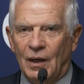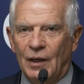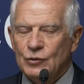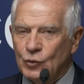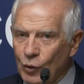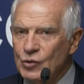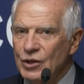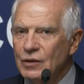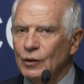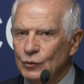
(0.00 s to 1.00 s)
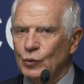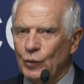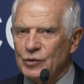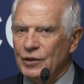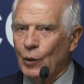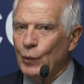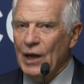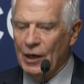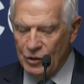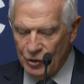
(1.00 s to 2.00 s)
A strong signal to Russia. We
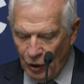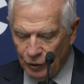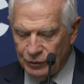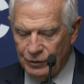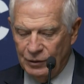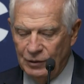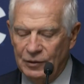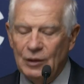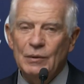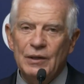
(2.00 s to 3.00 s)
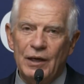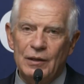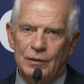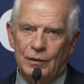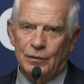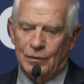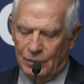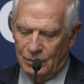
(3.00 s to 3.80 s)
are not intimidated